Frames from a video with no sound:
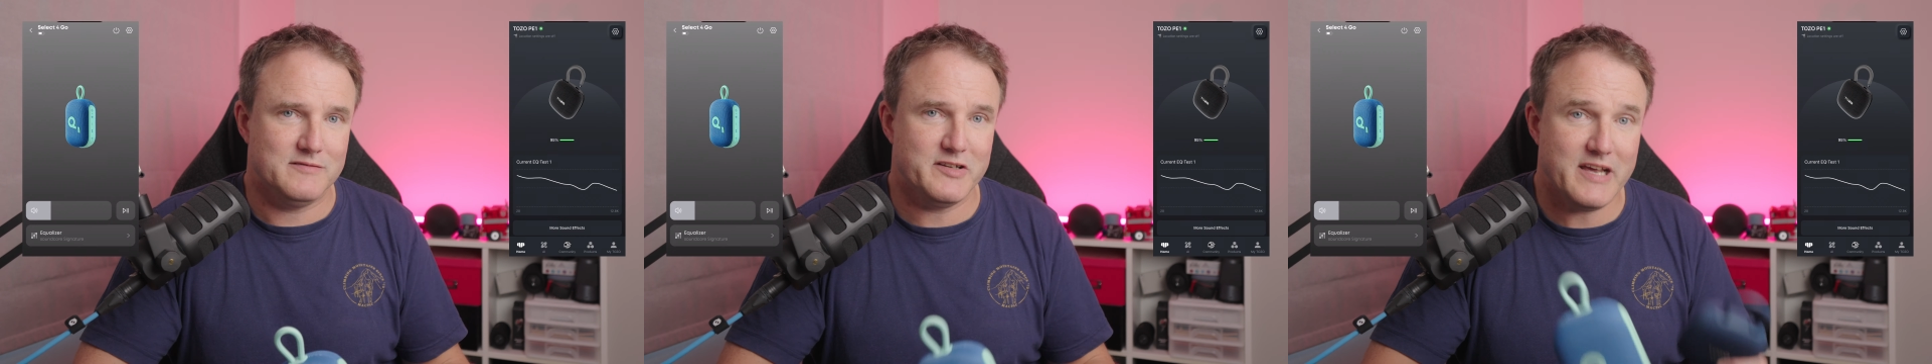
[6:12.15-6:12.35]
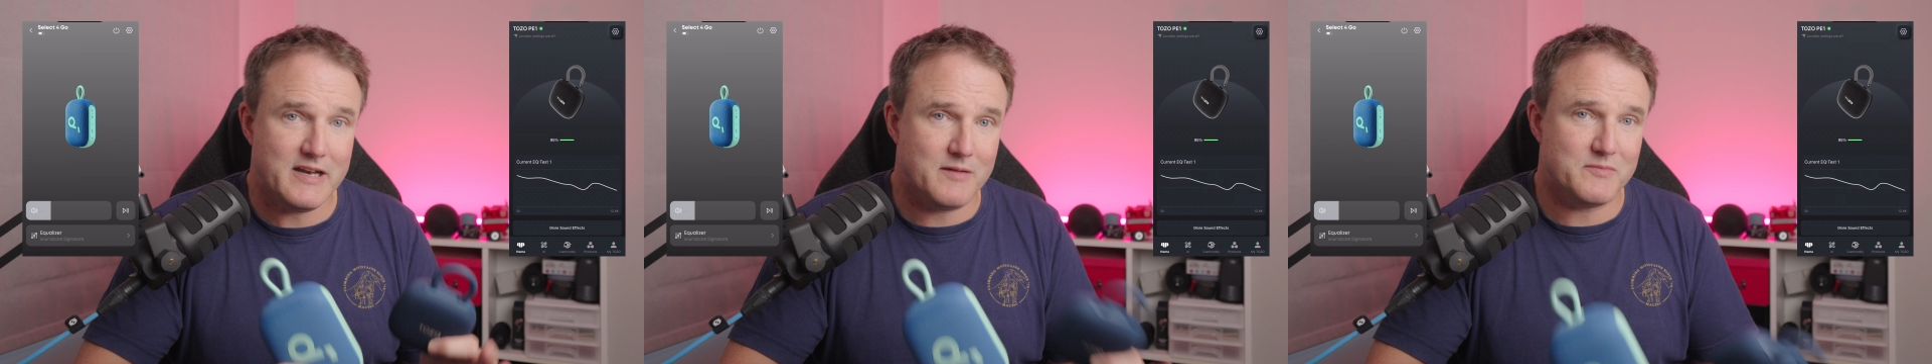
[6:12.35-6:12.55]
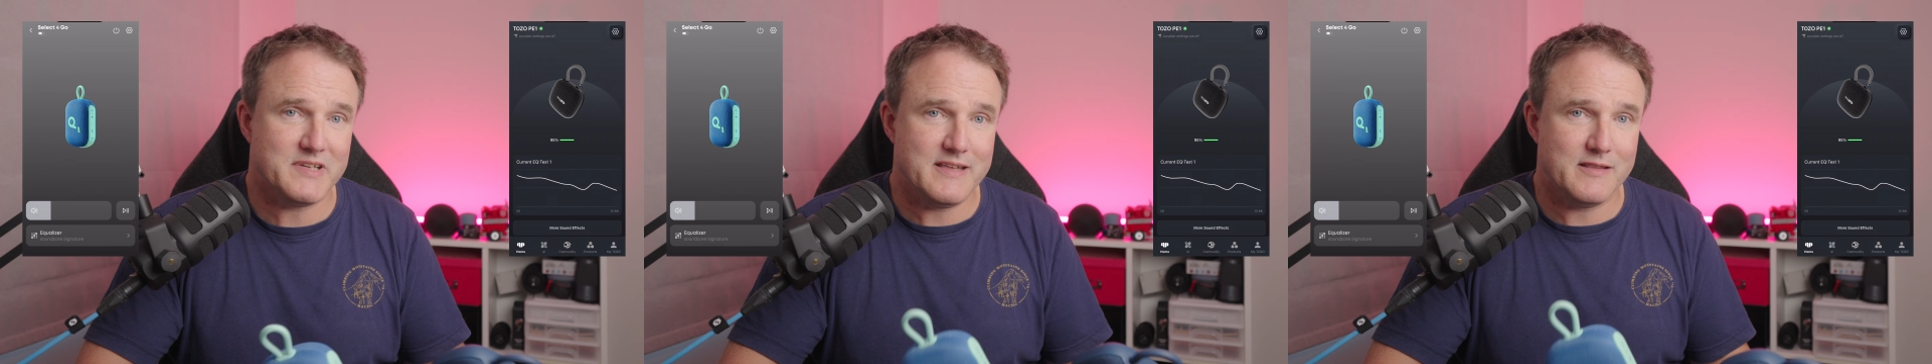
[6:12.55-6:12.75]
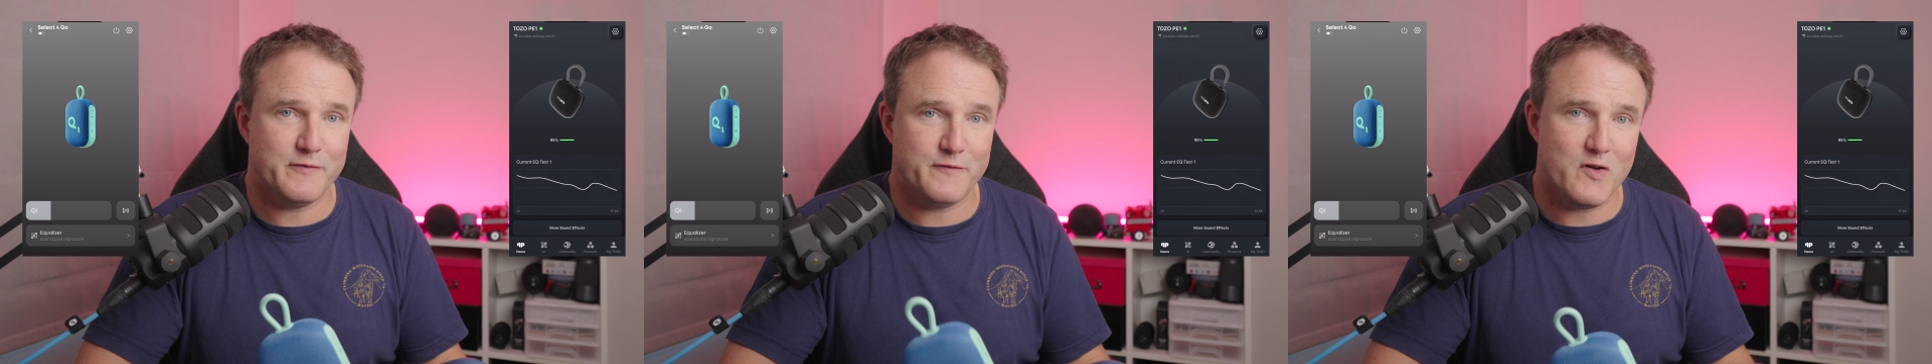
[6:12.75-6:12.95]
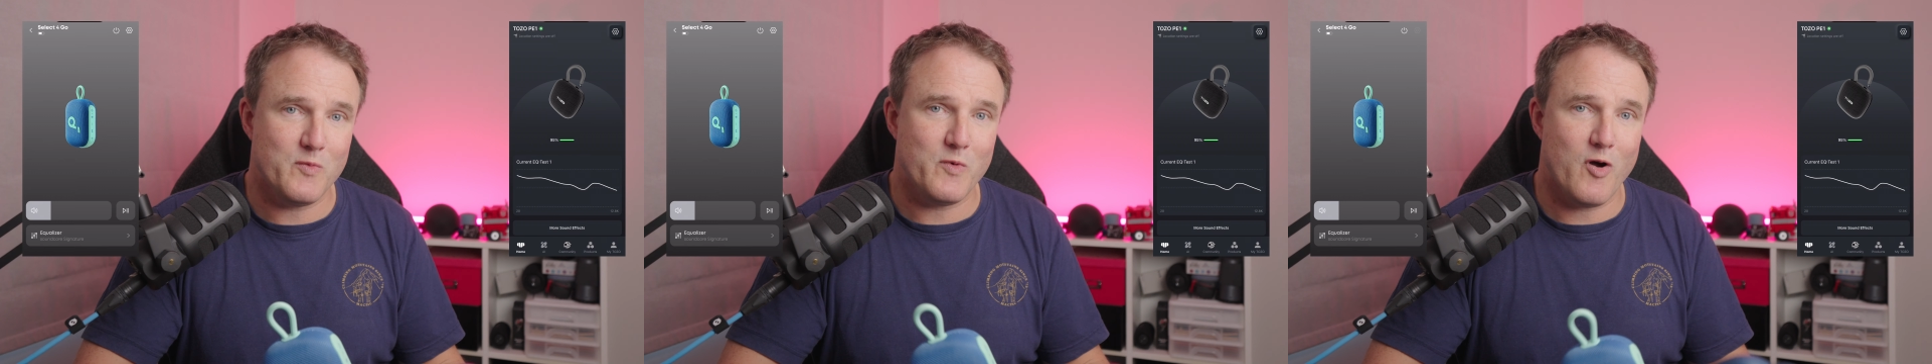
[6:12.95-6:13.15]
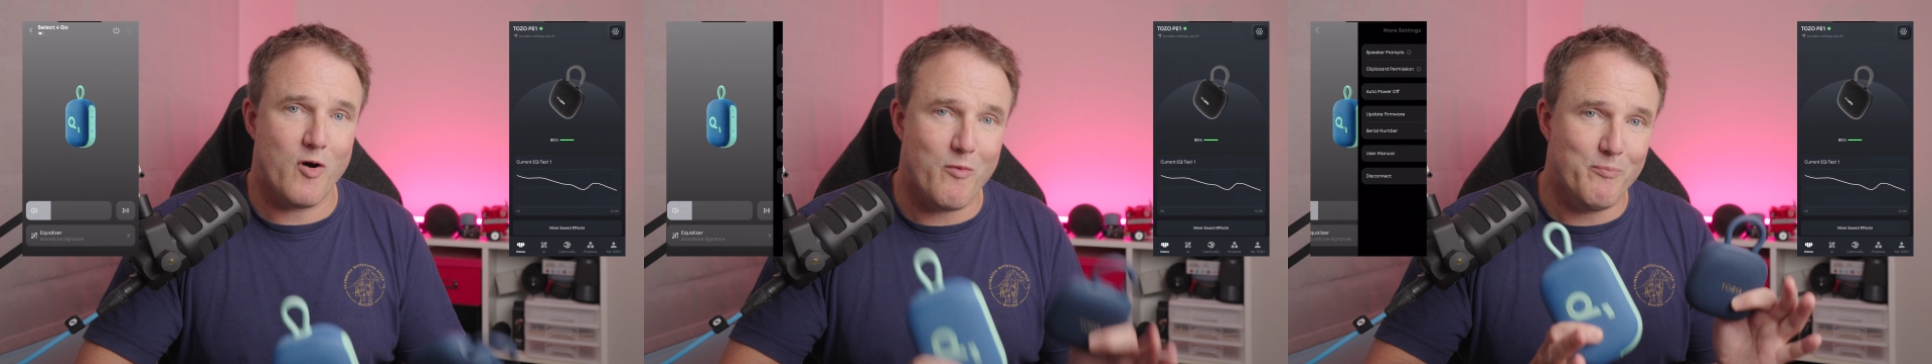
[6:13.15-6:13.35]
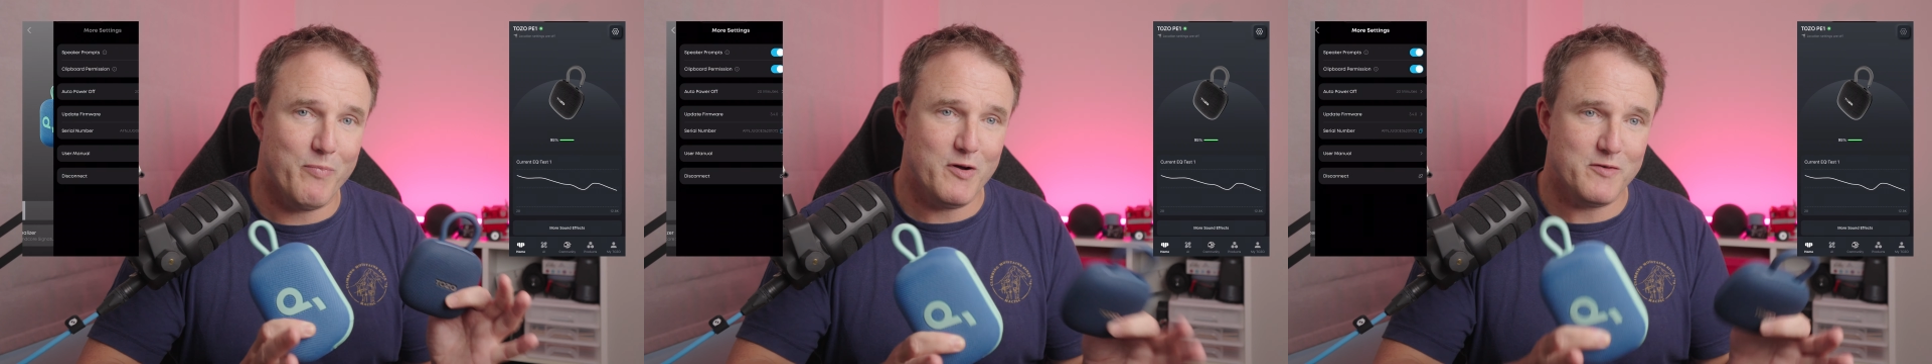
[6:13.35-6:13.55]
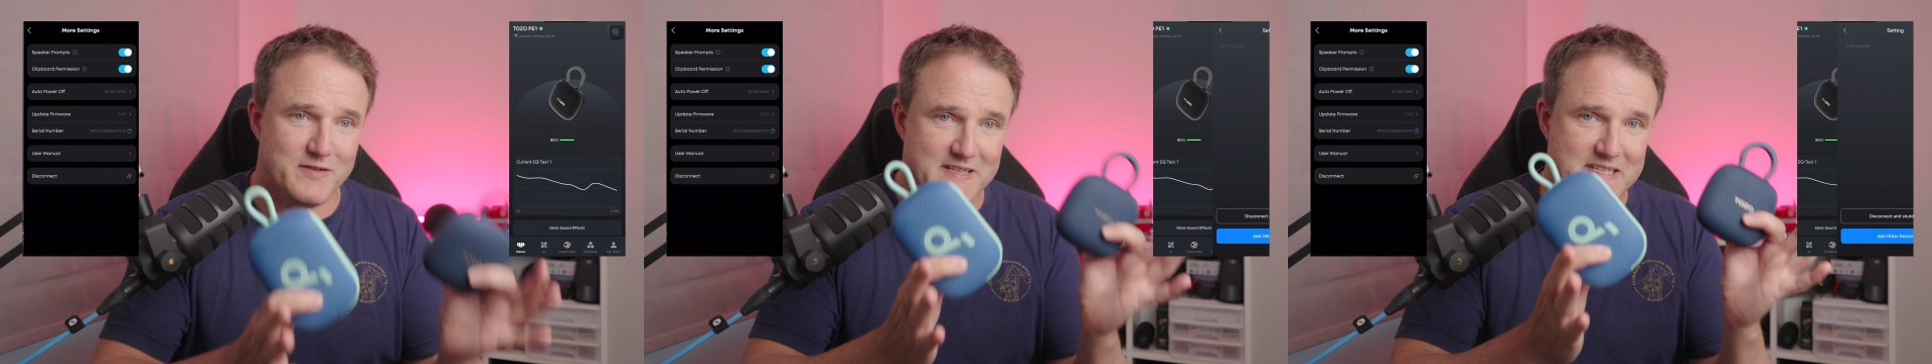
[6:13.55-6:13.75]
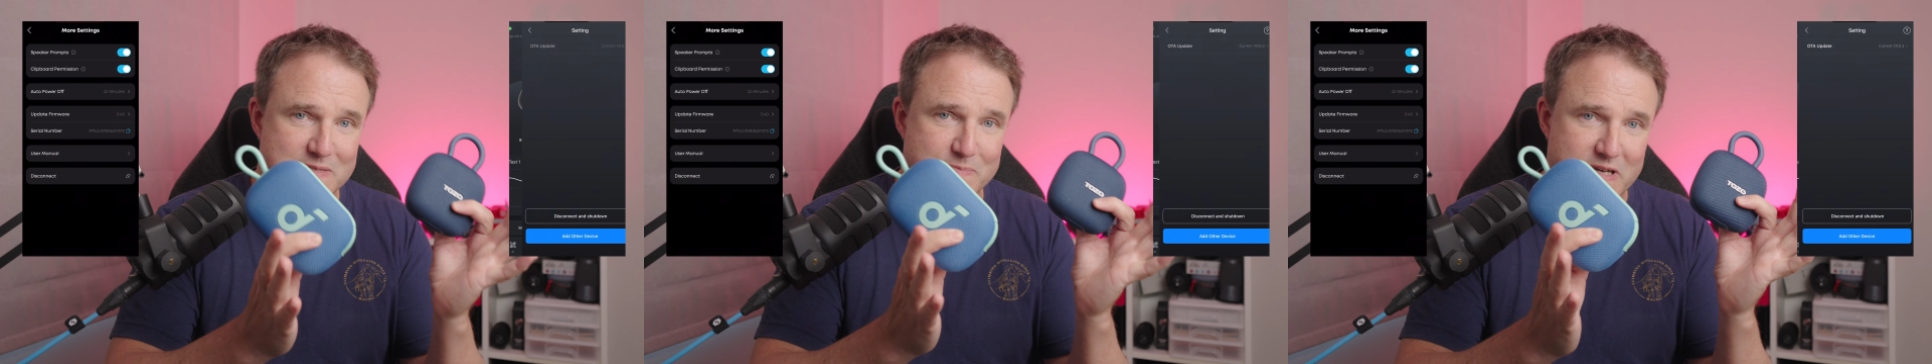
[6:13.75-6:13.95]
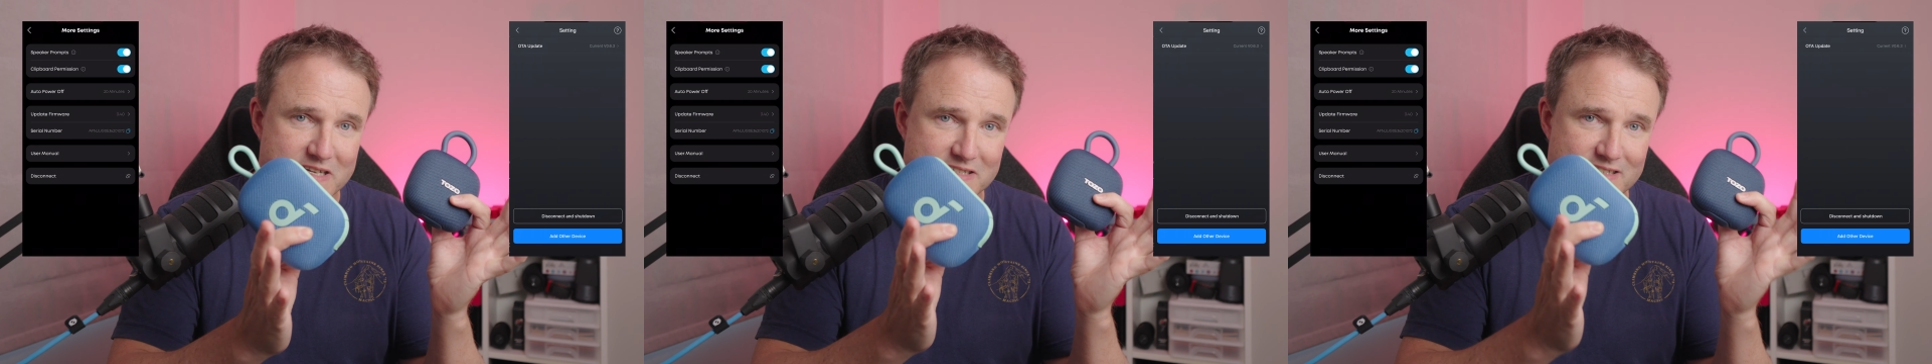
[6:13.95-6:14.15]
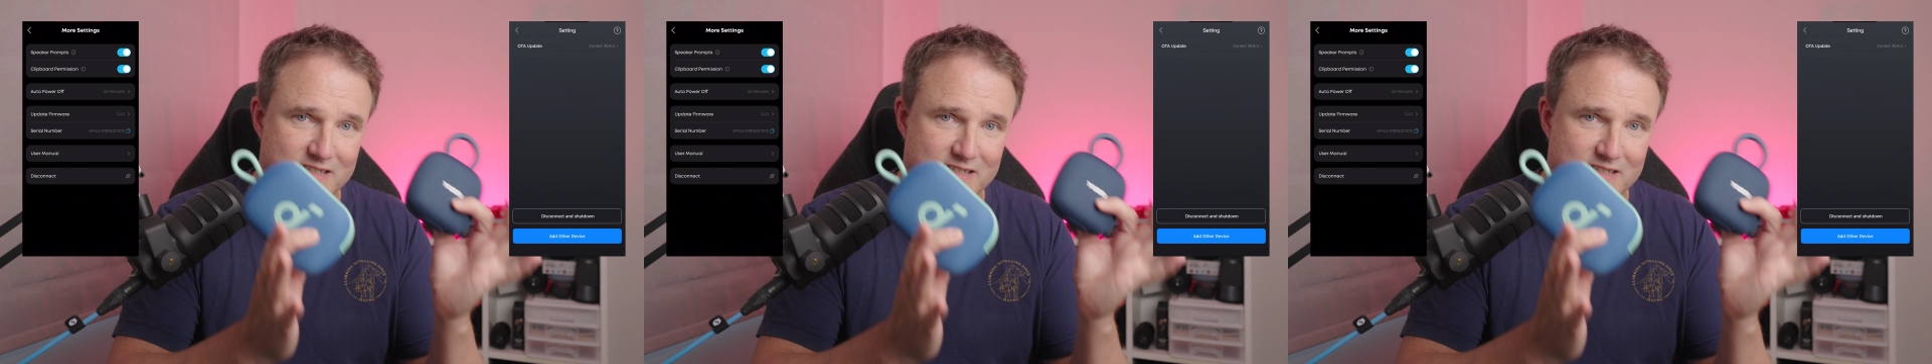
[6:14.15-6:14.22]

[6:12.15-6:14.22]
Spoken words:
You can update the firmware on both of these speakers